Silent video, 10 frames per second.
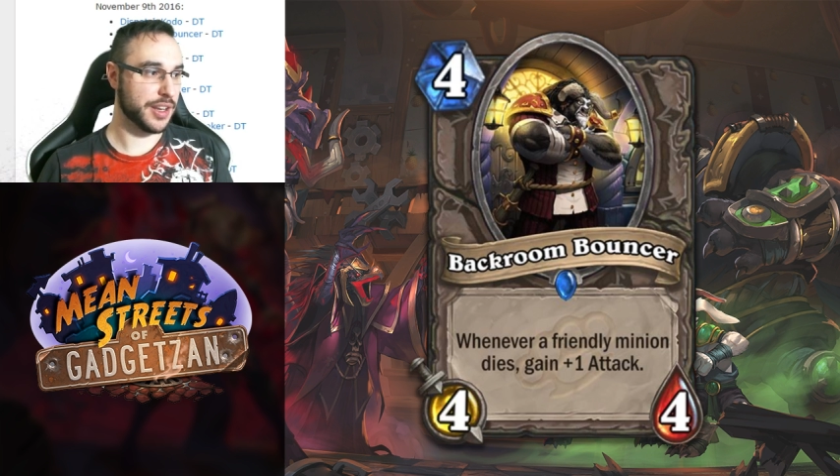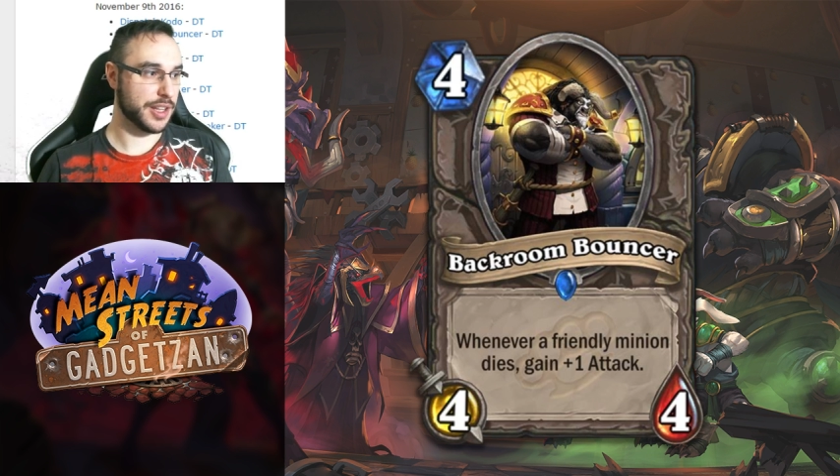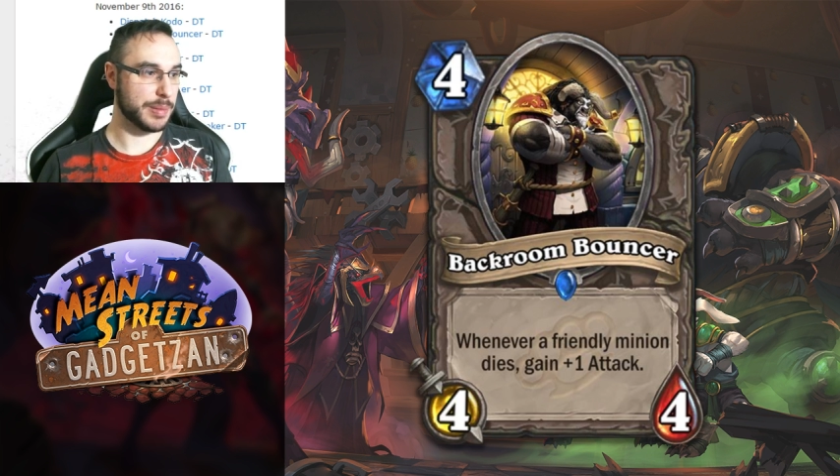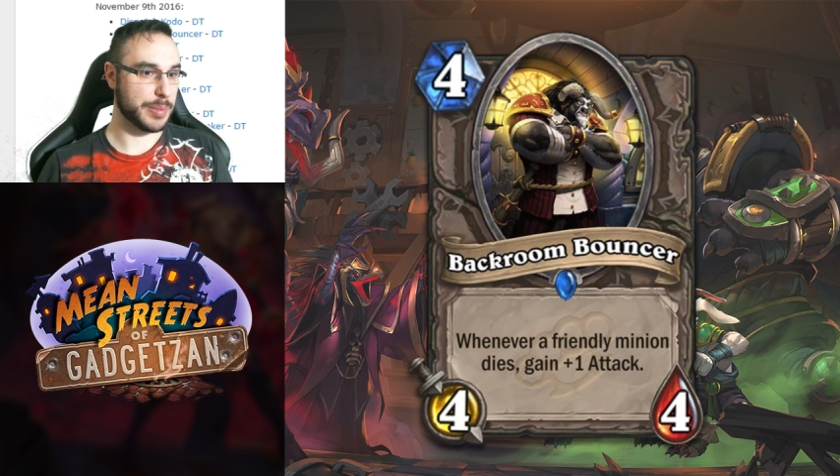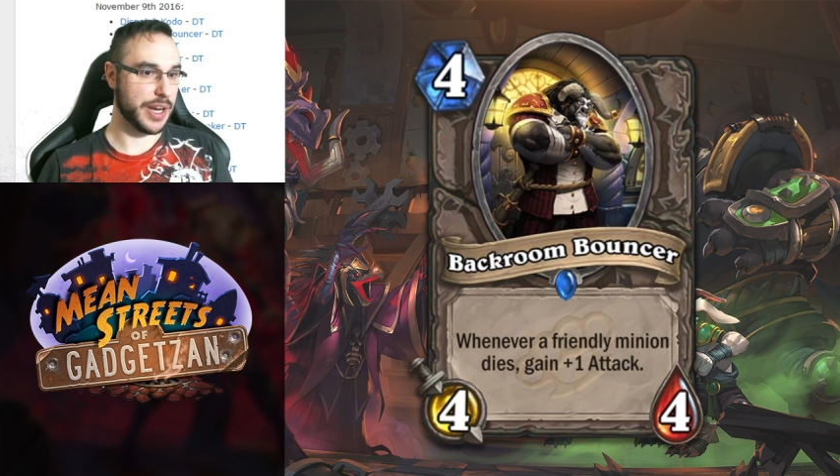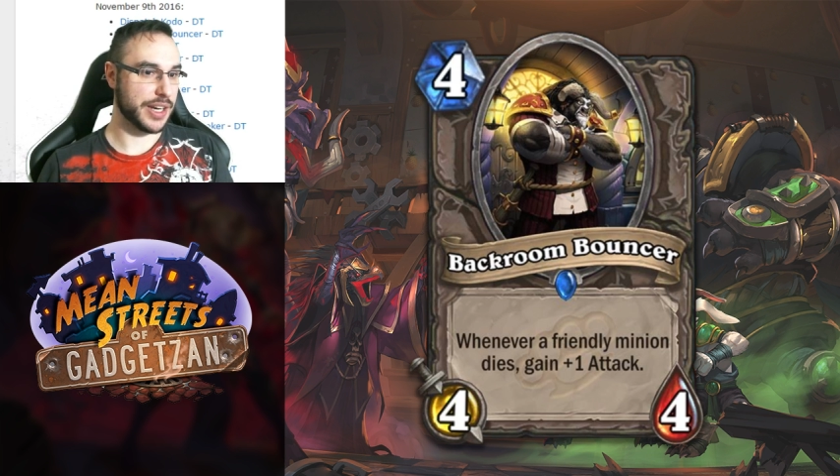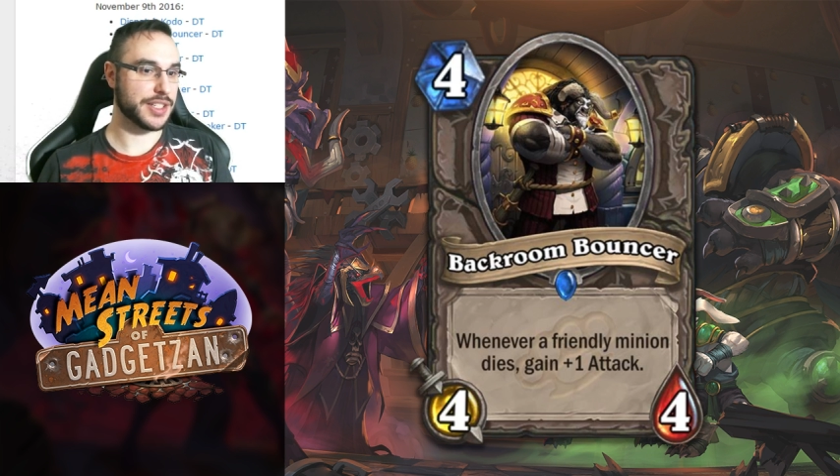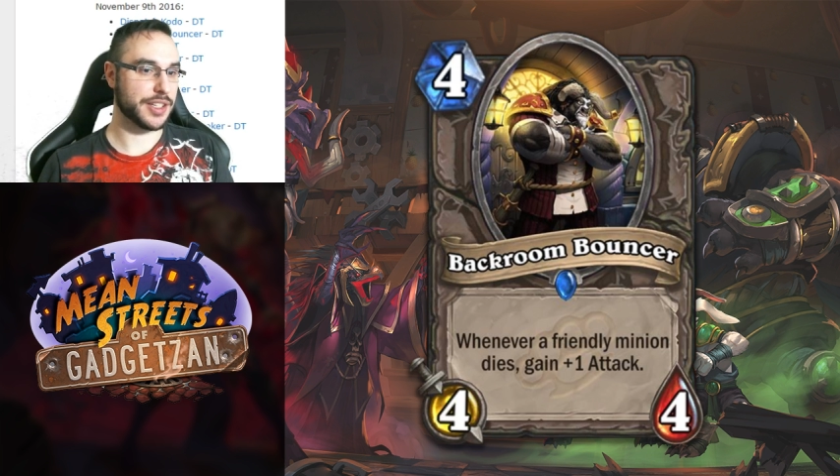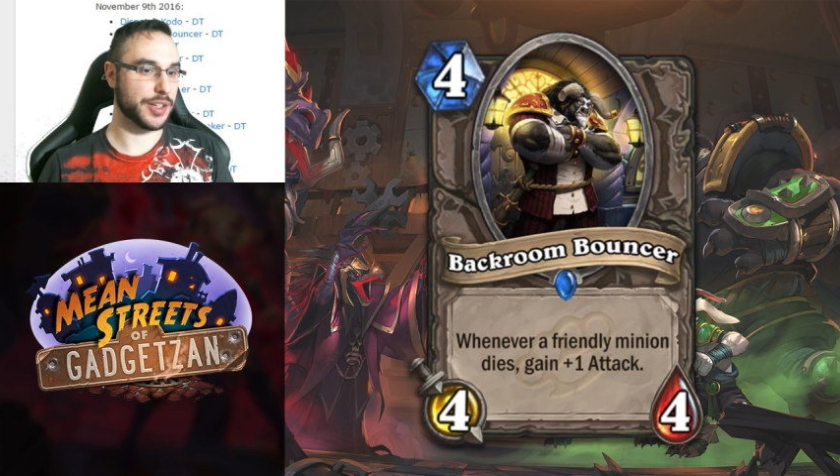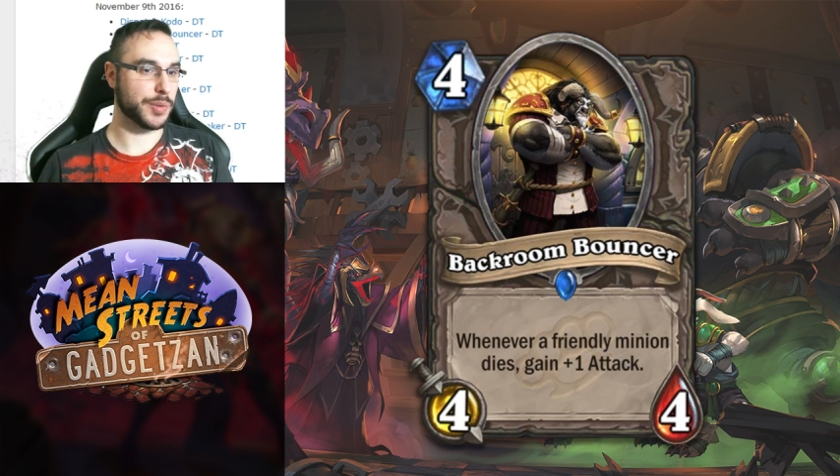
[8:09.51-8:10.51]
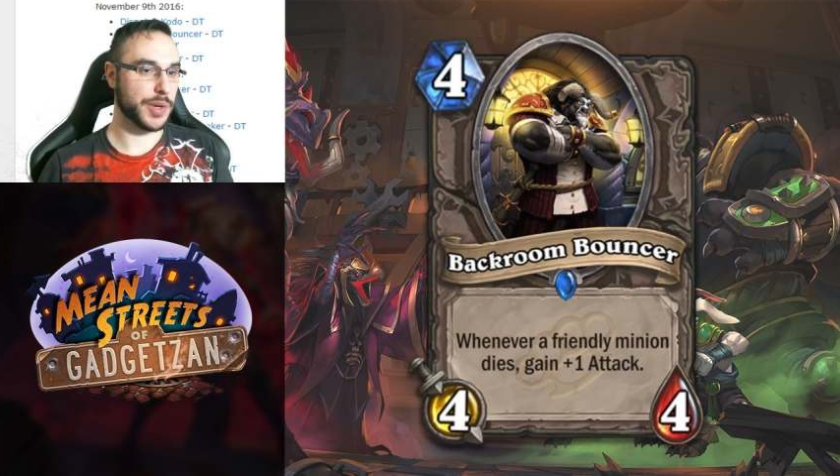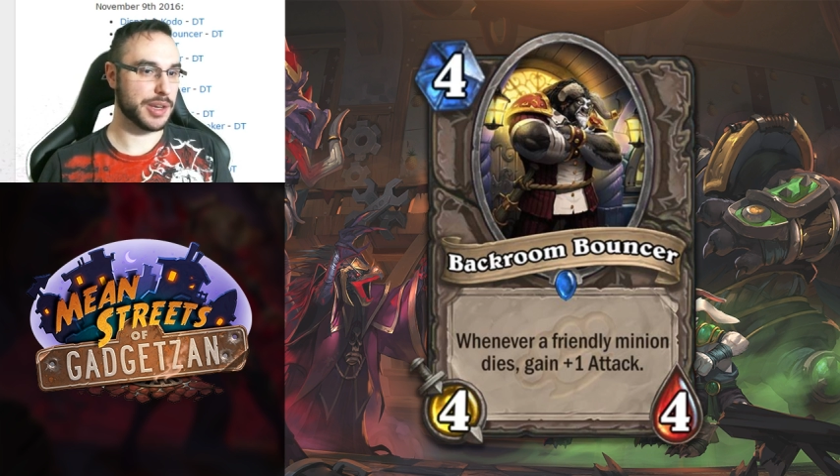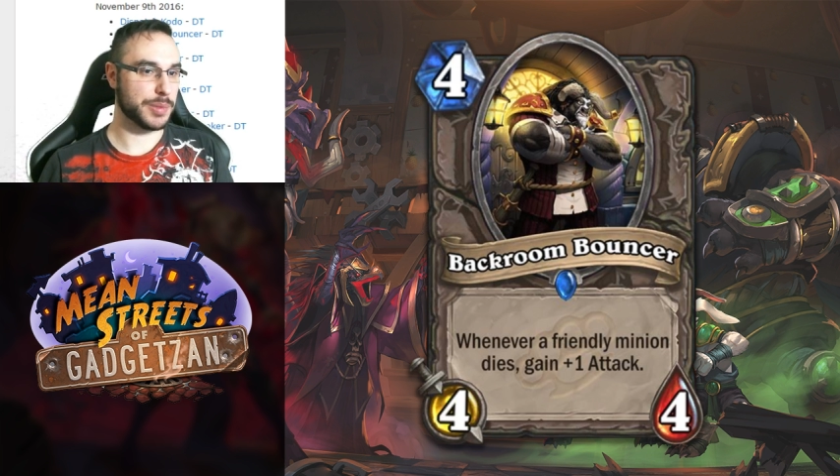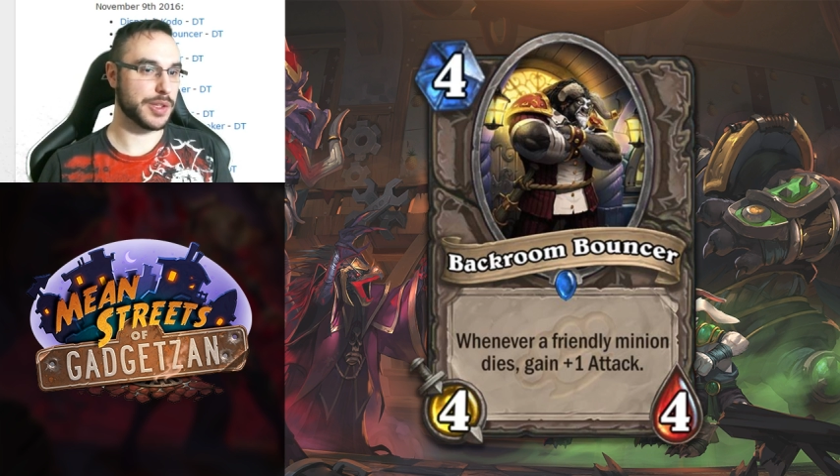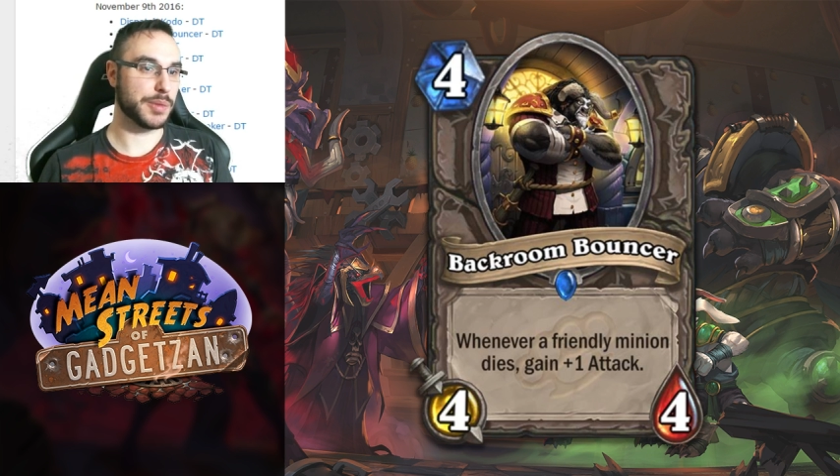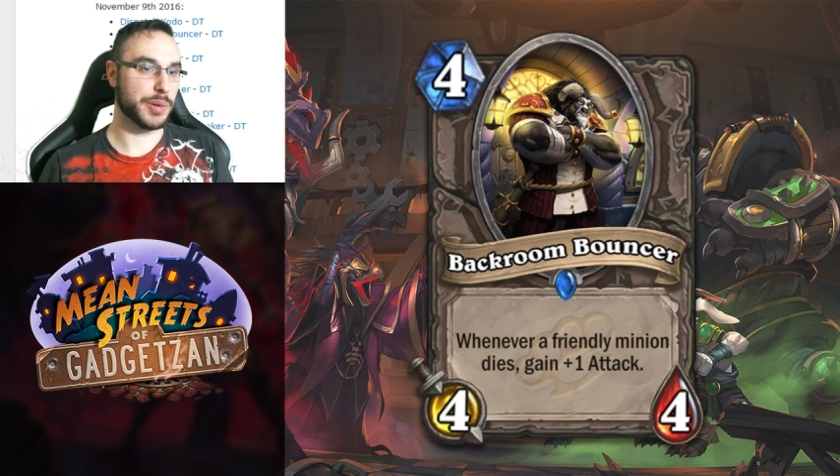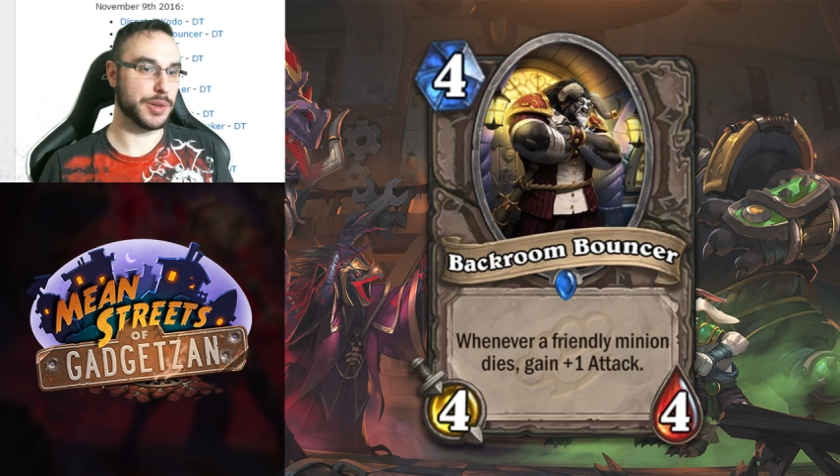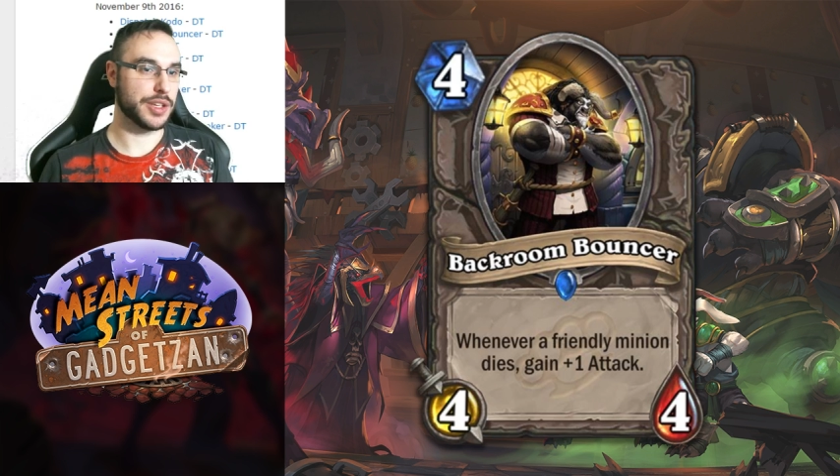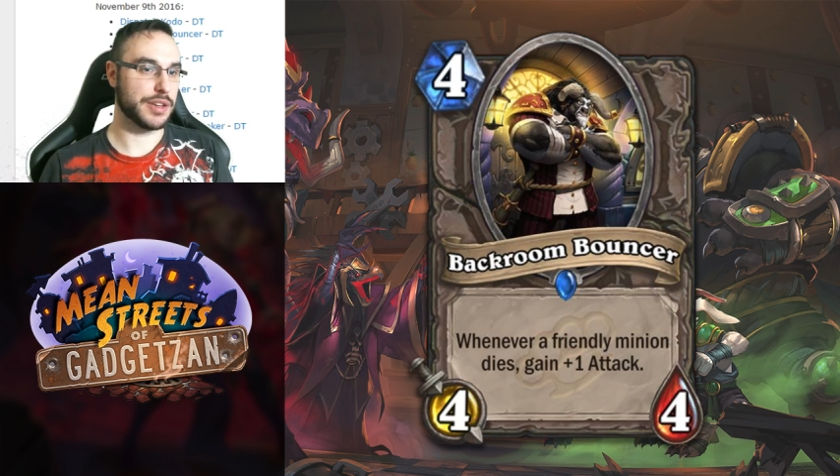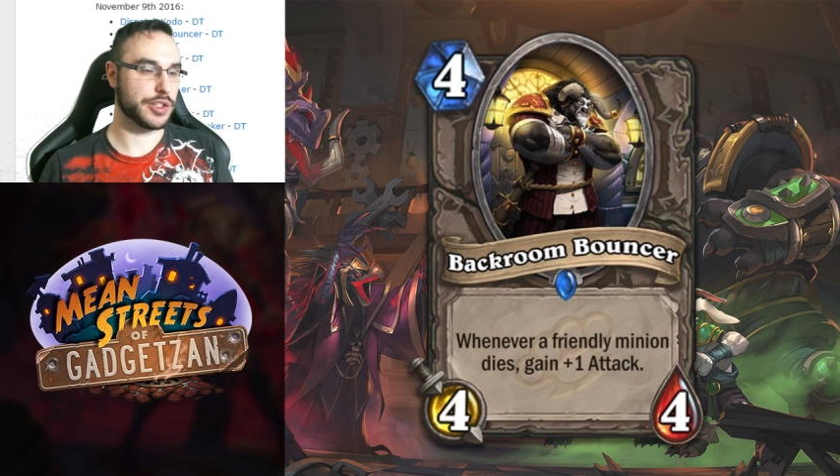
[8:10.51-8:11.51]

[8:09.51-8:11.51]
The body's a little weak, but the moment you give it